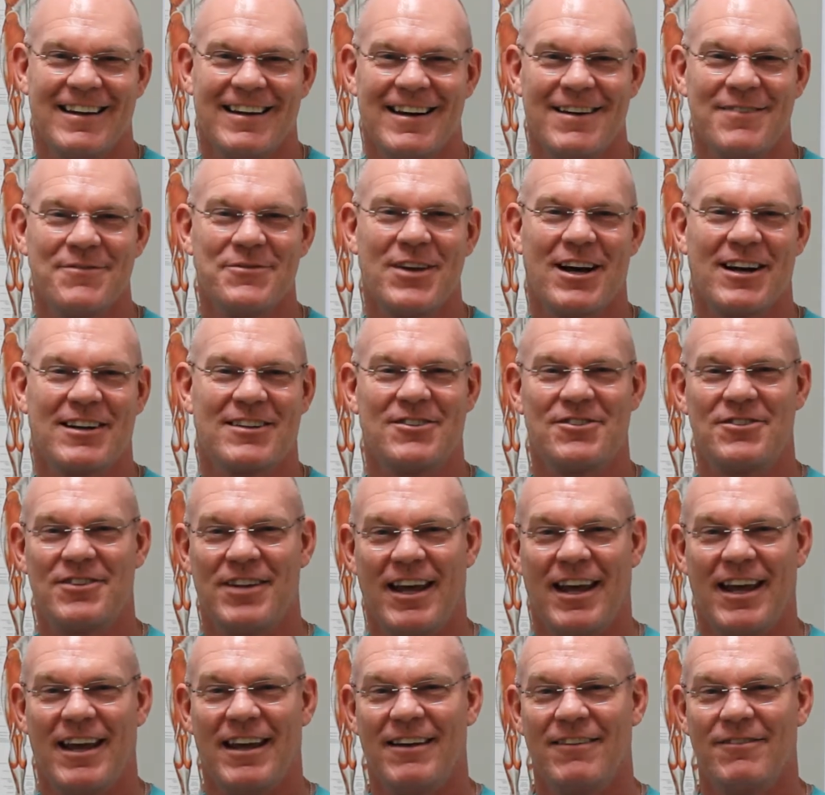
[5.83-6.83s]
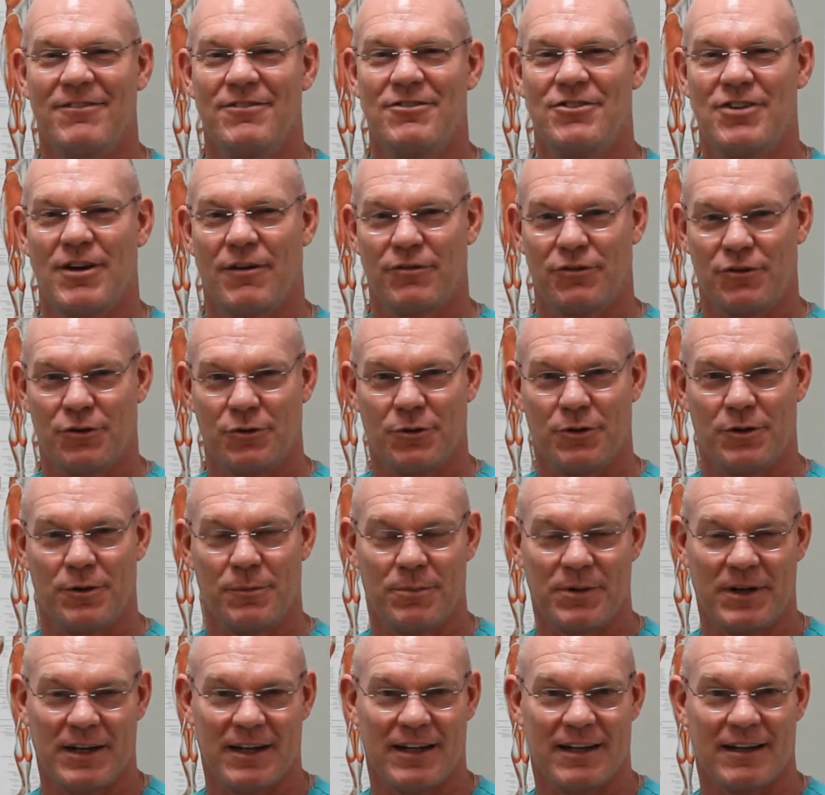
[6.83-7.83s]
I'm Dr. Ted of Jefferson
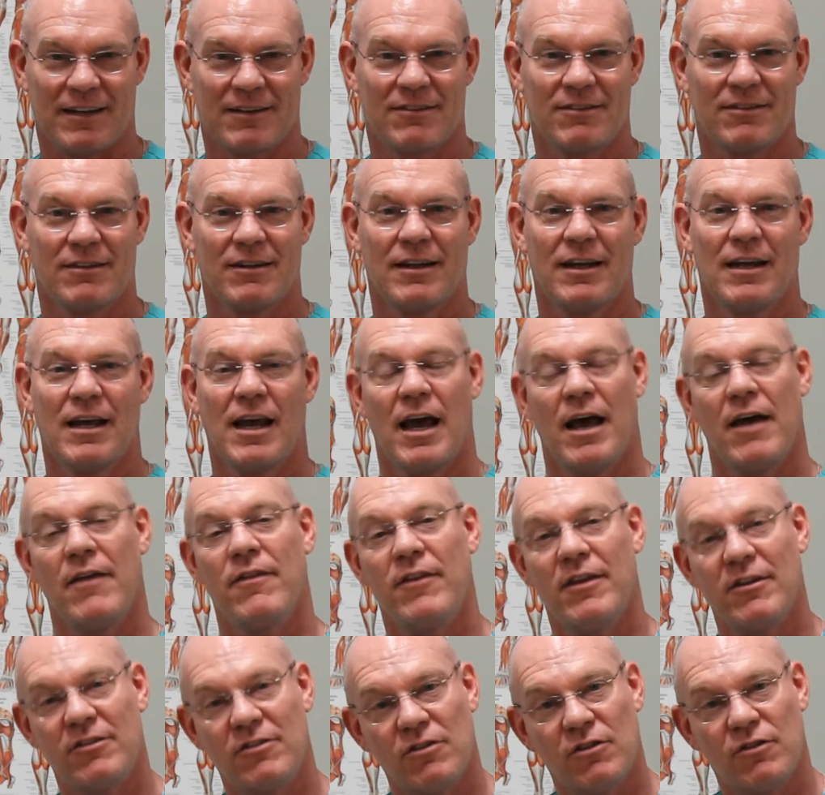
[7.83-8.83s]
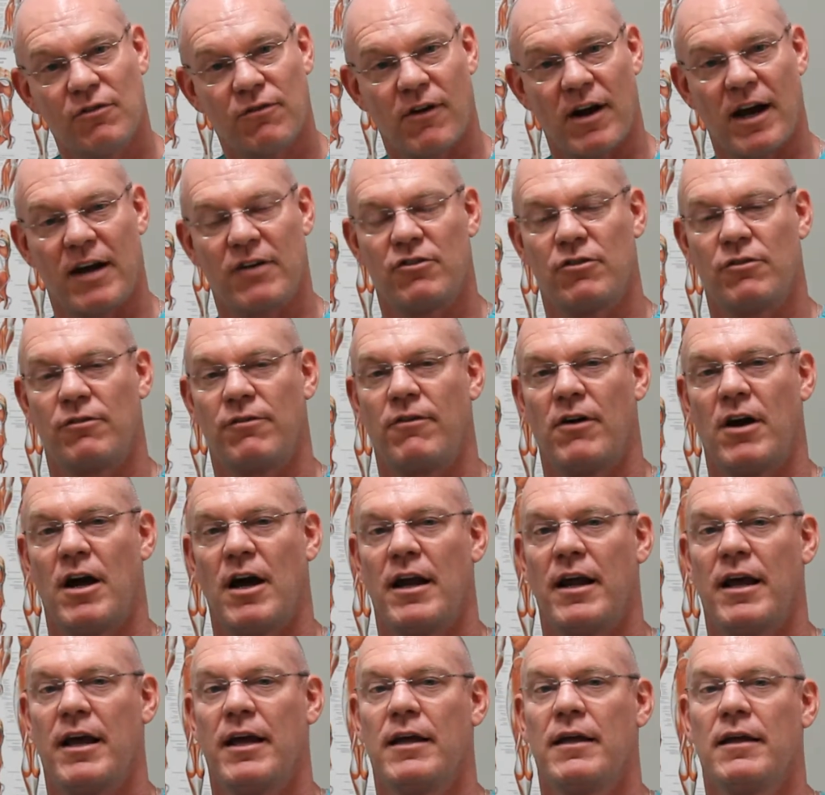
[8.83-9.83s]
Orthopedics, and this is Fracture
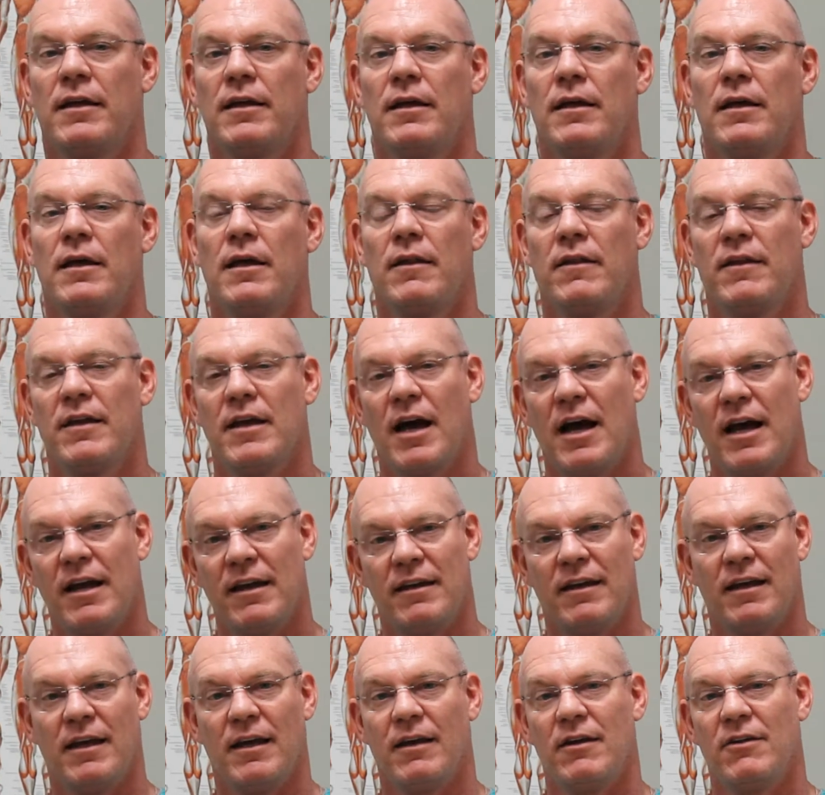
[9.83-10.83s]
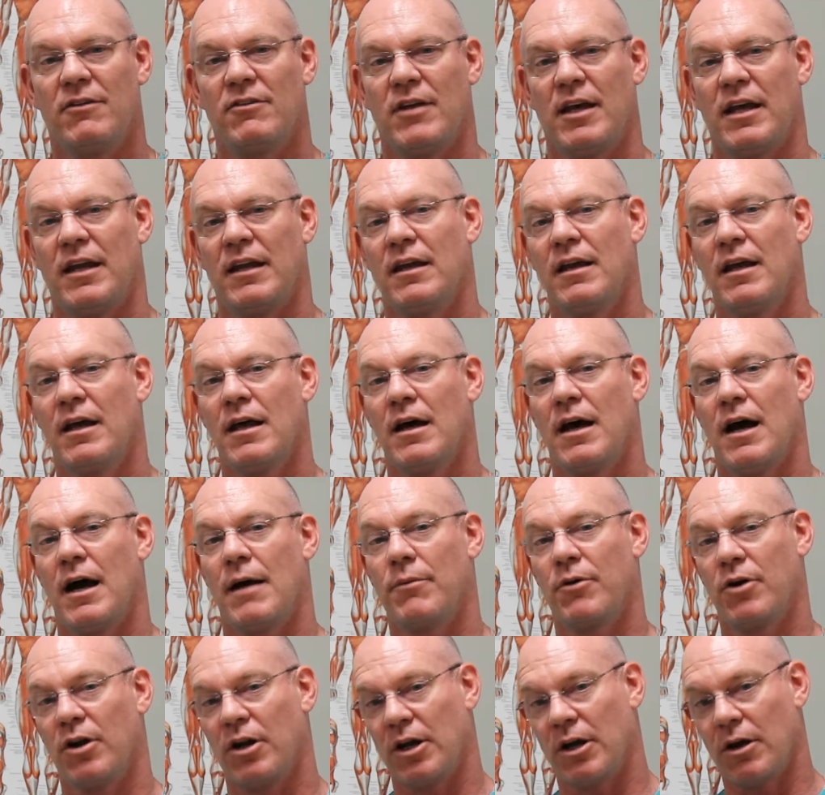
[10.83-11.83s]
Friday. The idea is that
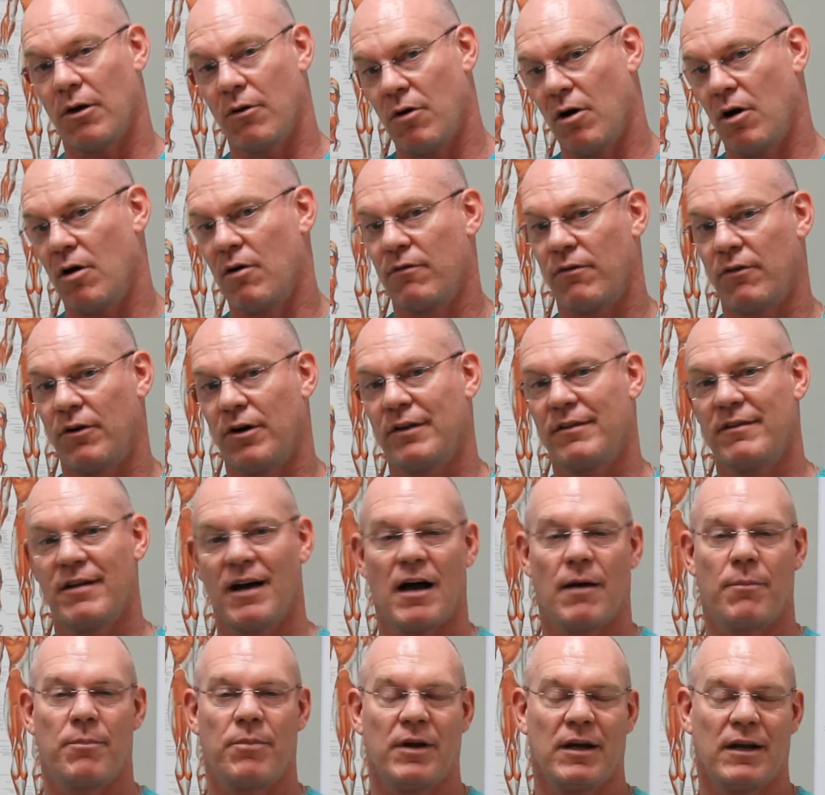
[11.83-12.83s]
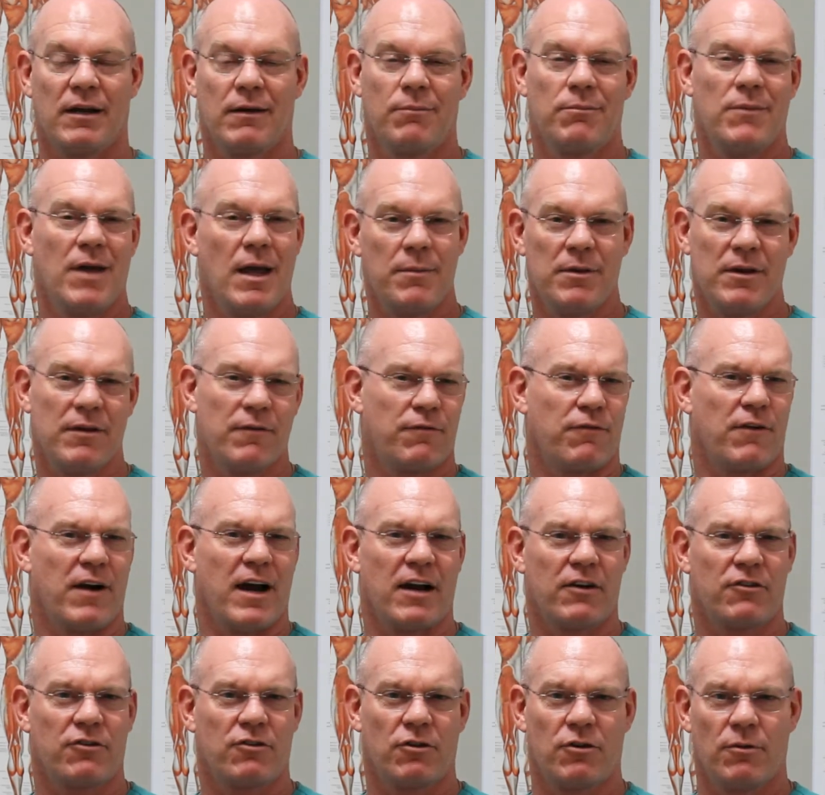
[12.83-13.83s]
I'm going to go over a topic, maybe a
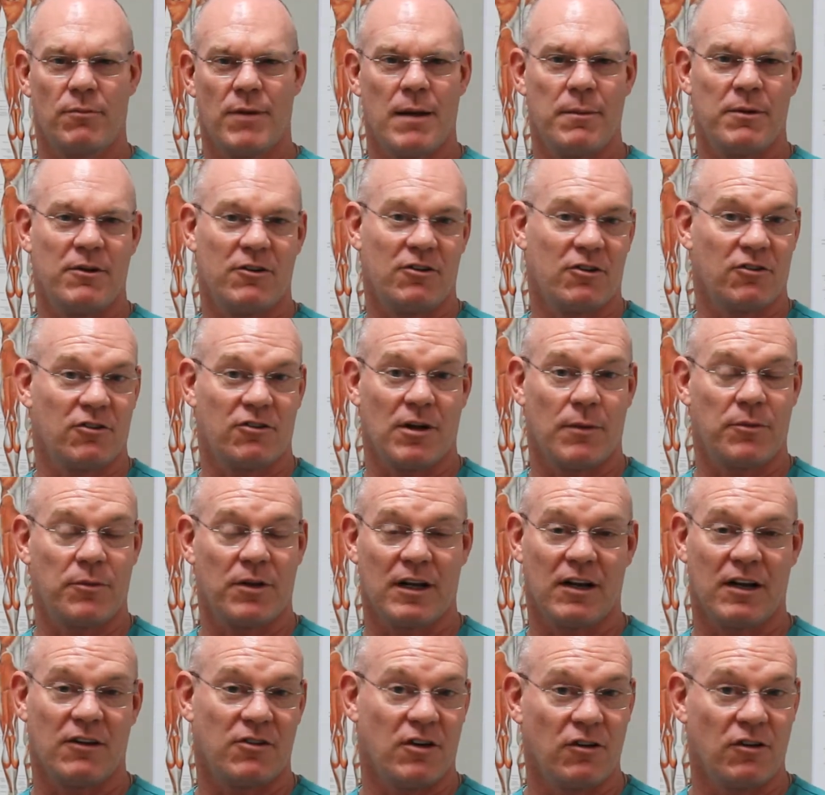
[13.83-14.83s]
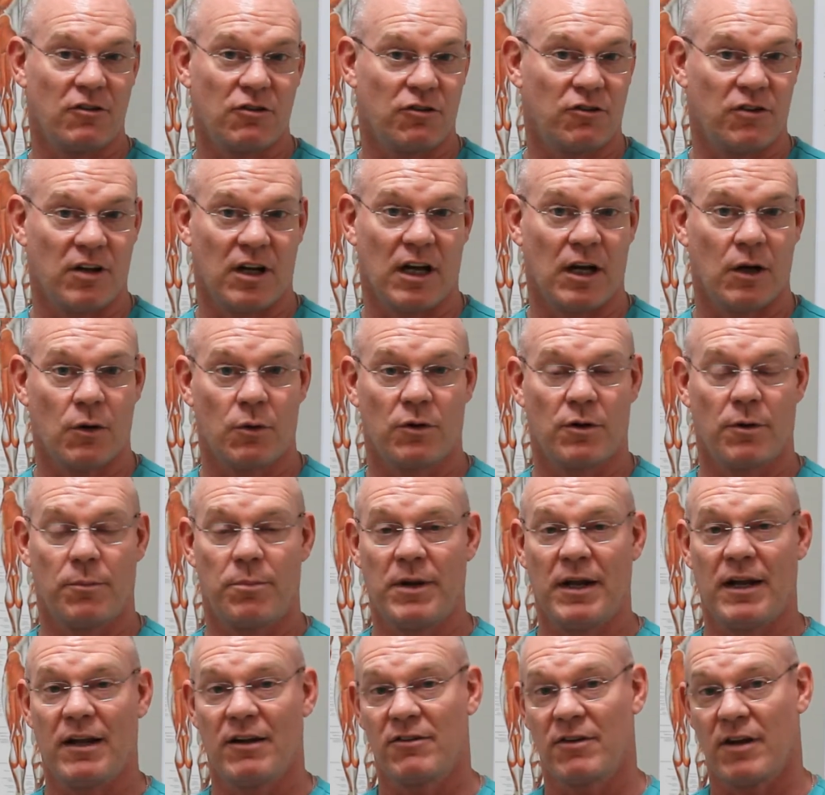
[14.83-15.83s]
fracture, maybe just something that's interesting in
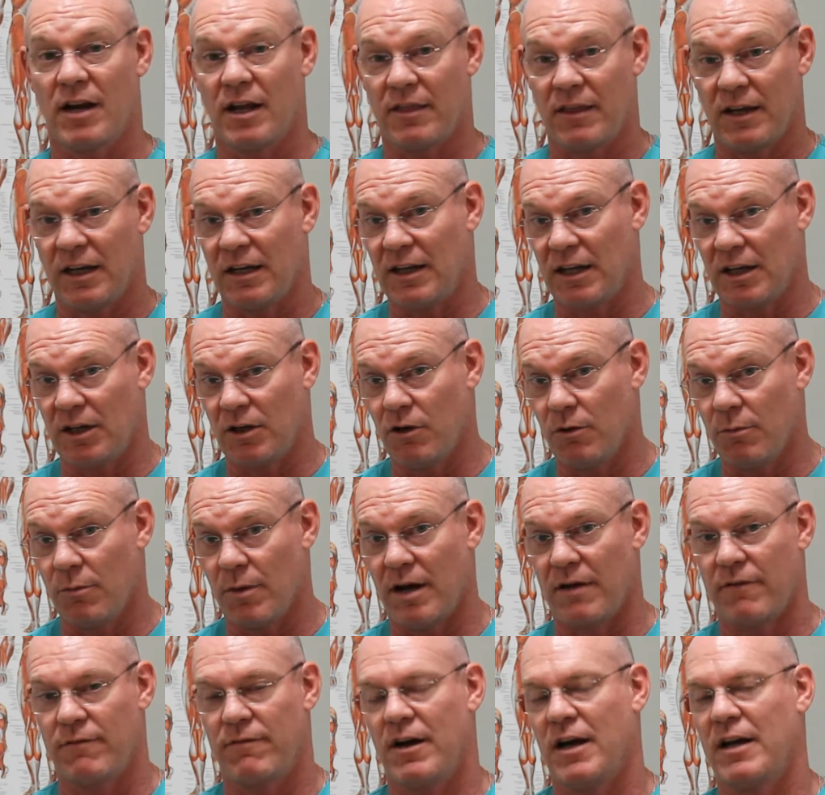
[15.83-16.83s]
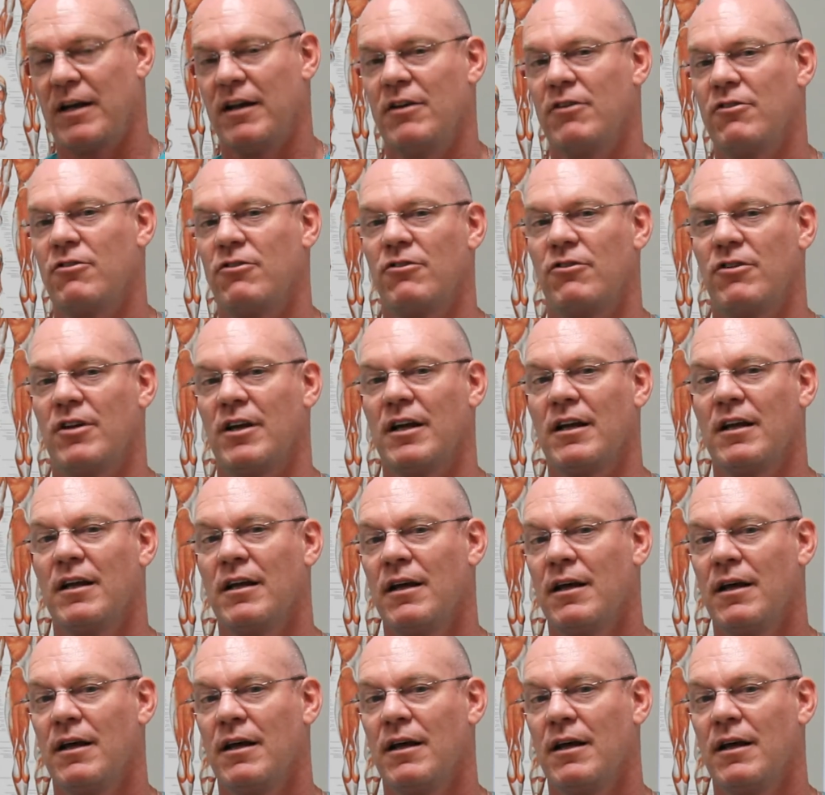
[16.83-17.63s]
orthopedics that I think that you might find interesting.